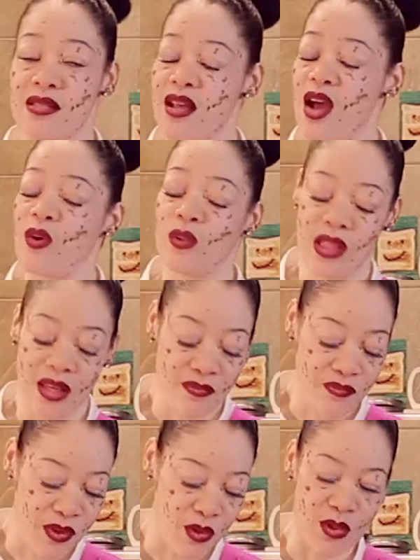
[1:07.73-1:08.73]
It's only a
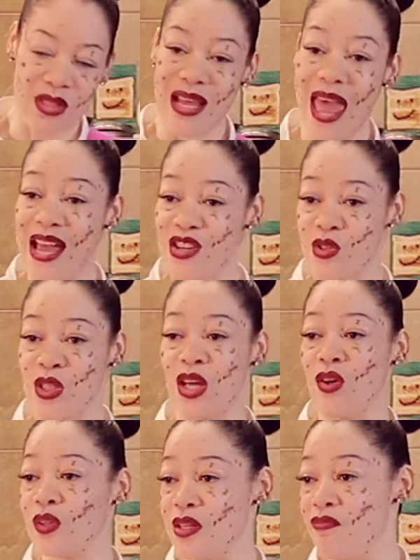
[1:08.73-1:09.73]
few. It's
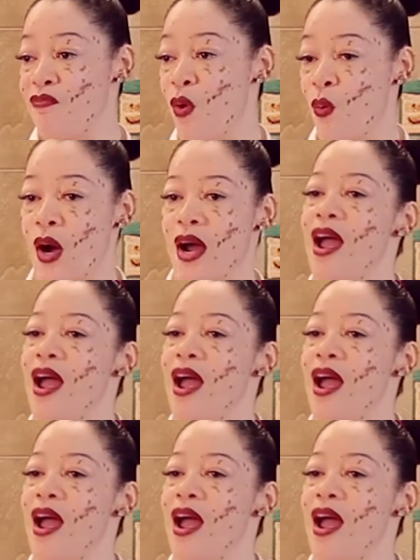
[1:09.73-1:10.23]
actually only 4.